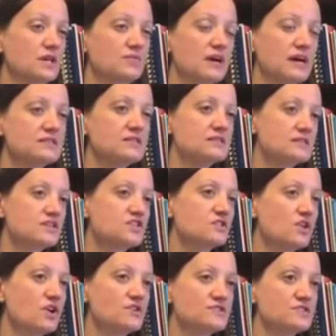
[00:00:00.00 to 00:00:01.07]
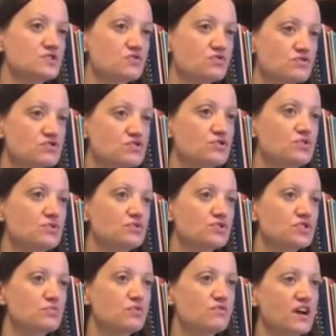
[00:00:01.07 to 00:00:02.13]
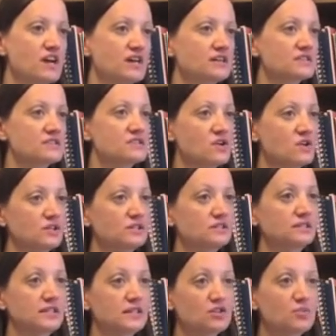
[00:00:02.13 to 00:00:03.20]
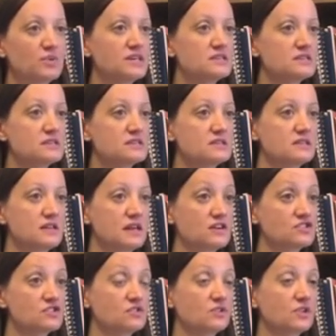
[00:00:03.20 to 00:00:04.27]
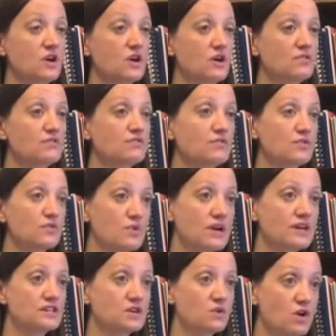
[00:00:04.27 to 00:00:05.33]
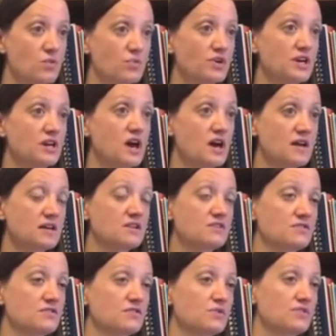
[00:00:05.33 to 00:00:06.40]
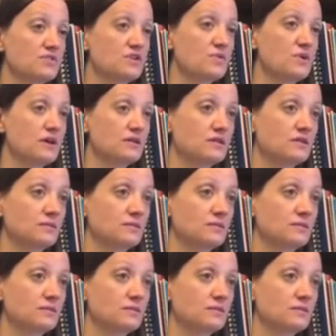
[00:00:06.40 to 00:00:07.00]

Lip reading: Passing such laws is crucial to providing a solid legal basis in national law for the right to cooperate unhindered with the UN.